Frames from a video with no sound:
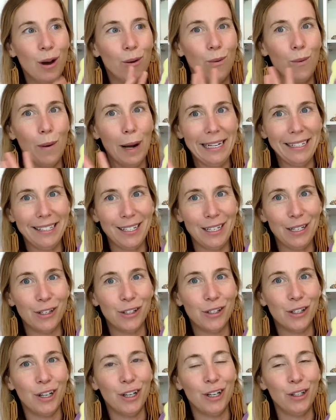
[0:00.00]
white
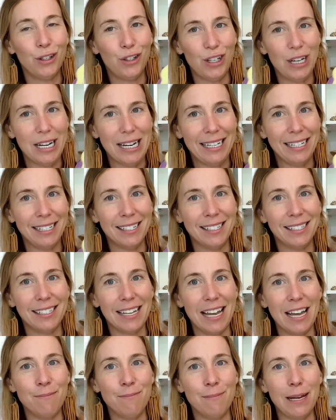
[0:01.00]
t-shirt, jeans,
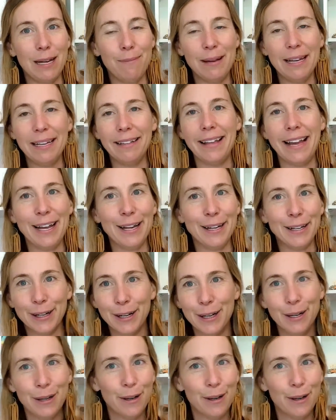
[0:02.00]
and maybe like